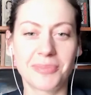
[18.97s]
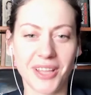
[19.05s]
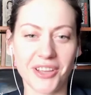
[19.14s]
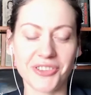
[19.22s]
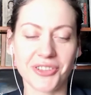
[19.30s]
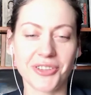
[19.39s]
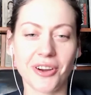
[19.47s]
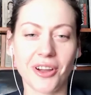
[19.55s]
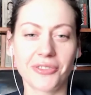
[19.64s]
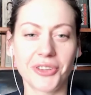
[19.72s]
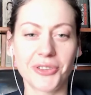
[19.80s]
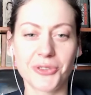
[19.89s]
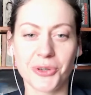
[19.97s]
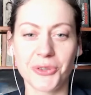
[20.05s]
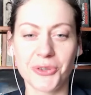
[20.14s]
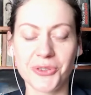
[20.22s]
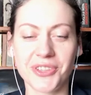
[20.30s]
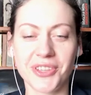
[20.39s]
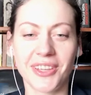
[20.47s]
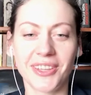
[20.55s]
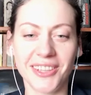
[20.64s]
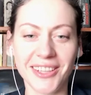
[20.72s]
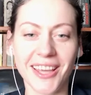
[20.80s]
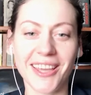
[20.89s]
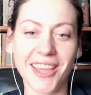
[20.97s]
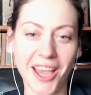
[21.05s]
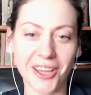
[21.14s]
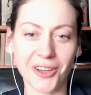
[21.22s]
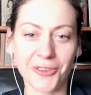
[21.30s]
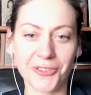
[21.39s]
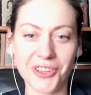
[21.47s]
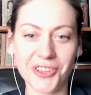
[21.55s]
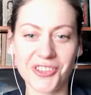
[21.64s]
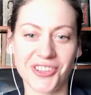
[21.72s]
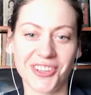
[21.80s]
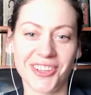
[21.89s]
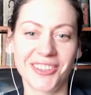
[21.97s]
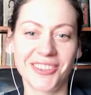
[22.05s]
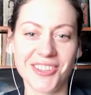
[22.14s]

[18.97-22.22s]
pleasure of introducing Nina Jankowicz,